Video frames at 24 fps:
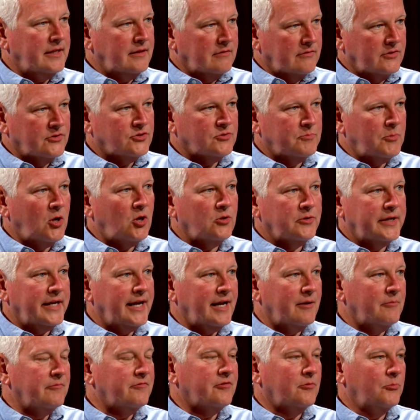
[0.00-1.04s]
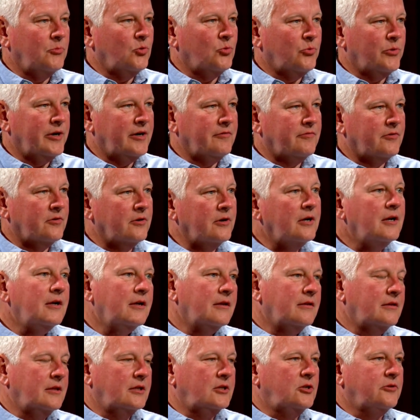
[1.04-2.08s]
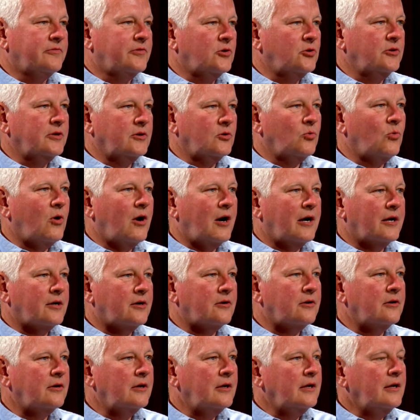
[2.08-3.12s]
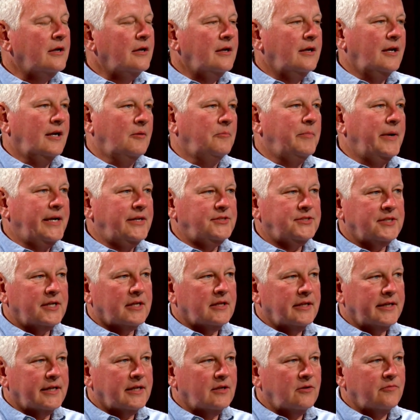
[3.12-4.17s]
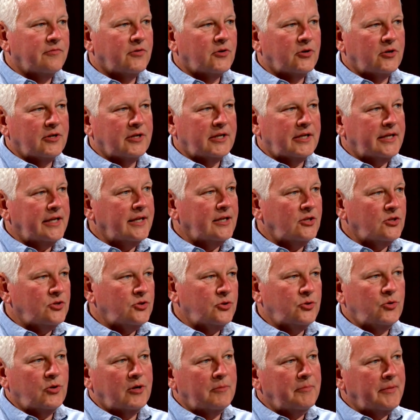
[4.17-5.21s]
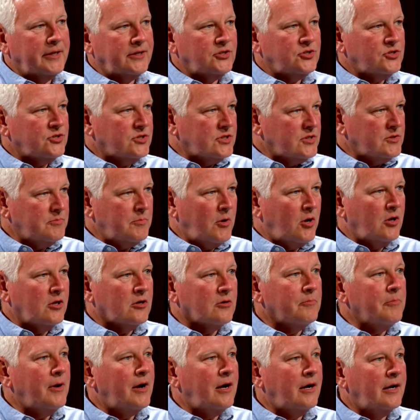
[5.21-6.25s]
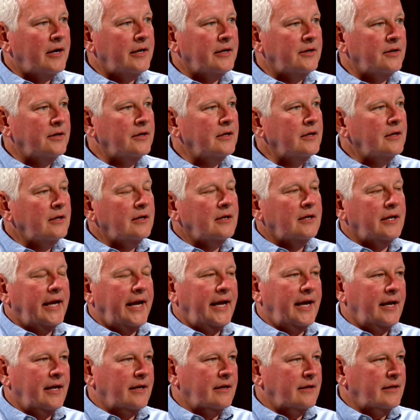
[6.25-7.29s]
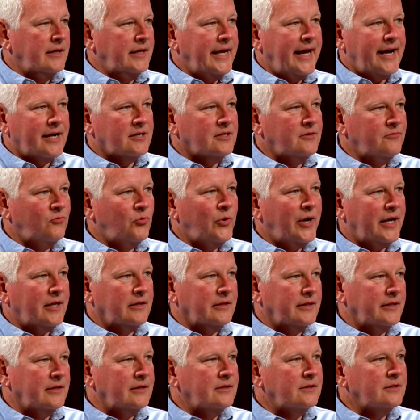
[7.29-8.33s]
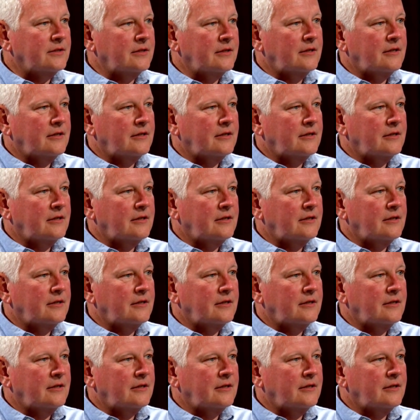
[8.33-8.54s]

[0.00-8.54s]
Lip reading: small dam from the river that diverted water and basically converted it into a much smaller pond and an active wetland.